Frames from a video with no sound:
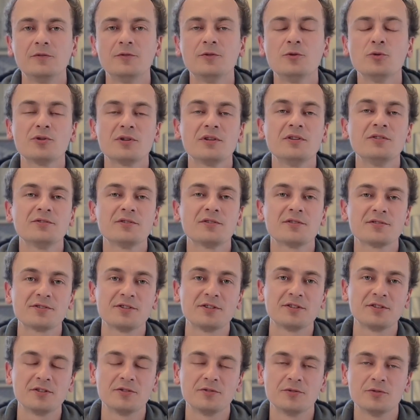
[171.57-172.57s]
If you are
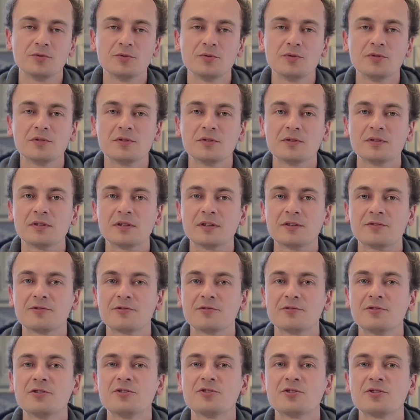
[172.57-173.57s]
interested in doing a
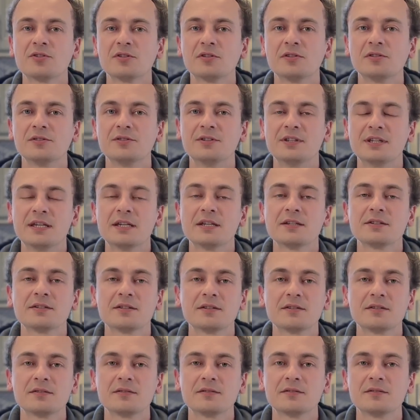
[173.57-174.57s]
traditional
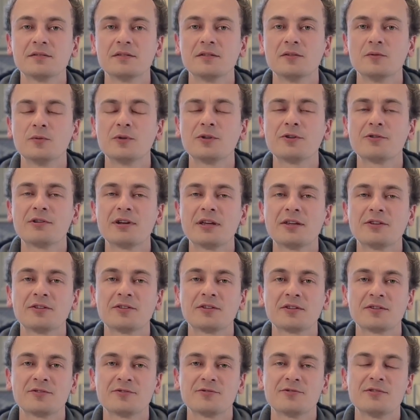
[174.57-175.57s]
dieta, we
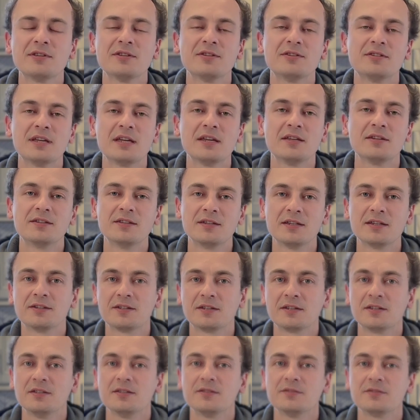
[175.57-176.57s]
created a 3-day
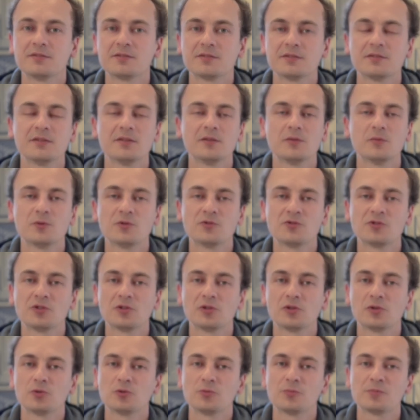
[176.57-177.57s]
dieta kit, which
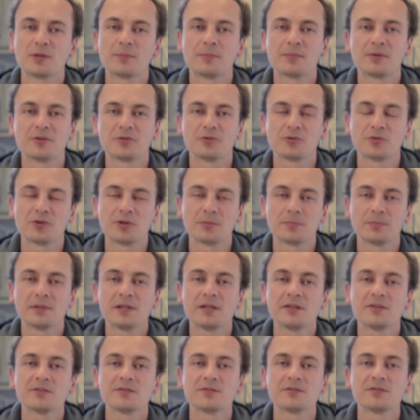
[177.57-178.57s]
include preparatory
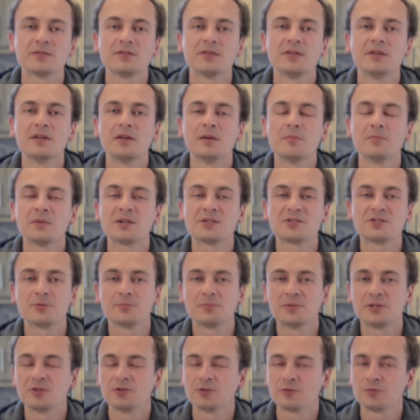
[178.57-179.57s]
plans, master
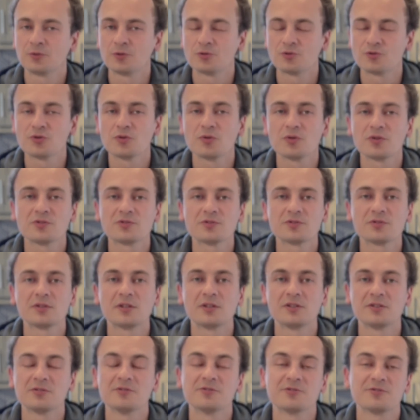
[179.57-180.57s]
plan of your choice,
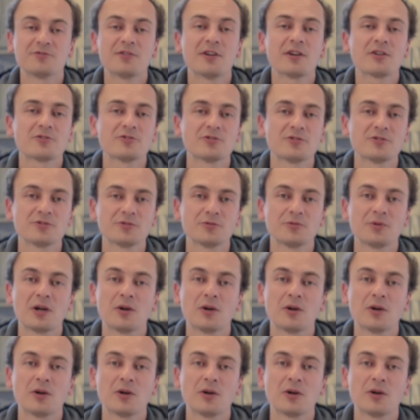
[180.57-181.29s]
and instructions